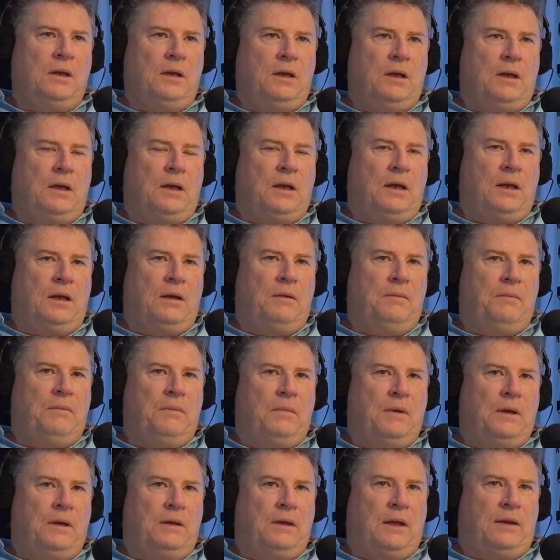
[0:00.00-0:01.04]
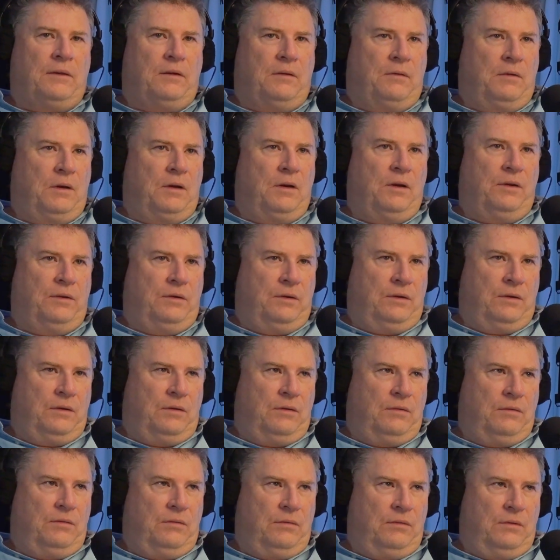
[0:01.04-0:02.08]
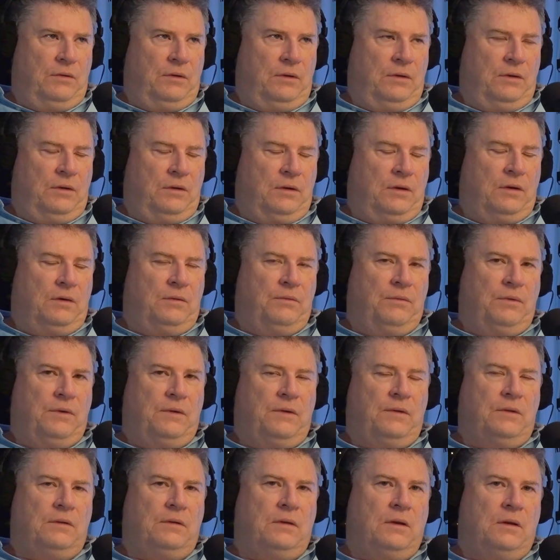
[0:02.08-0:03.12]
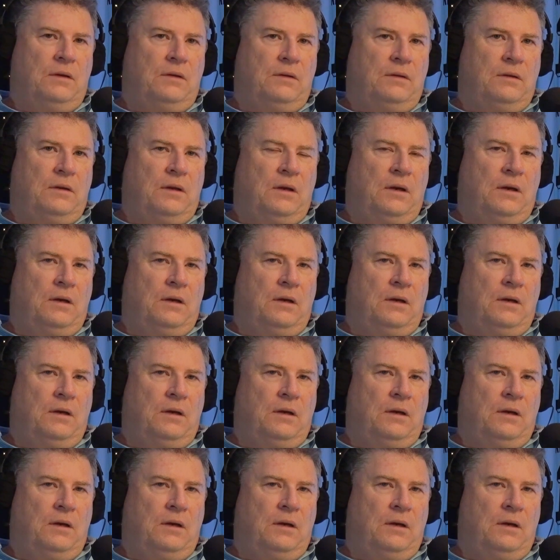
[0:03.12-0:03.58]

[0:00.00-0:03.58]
And that's how I got to know Jürgen, was that